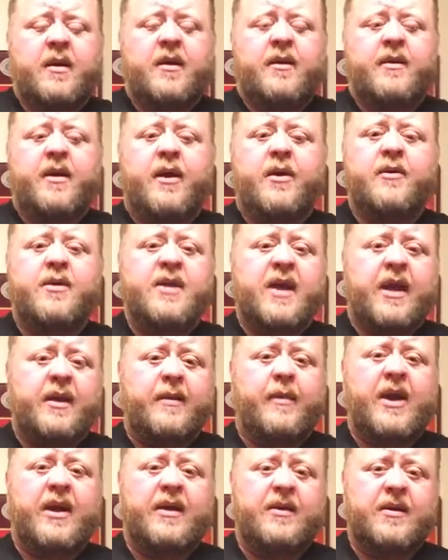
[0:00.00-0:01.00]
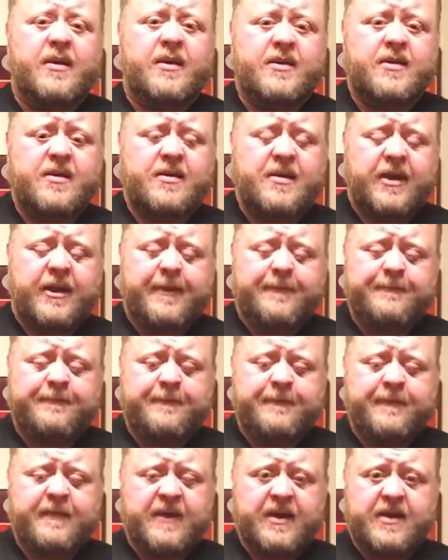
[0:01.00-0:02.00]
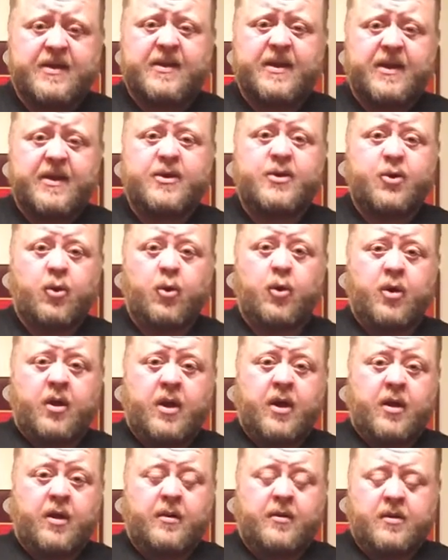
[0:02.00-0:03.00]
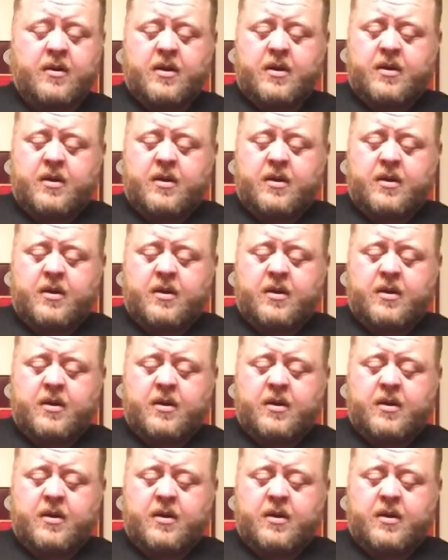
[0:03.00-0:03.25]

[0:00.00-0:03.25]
The other side about this is that this is your gun.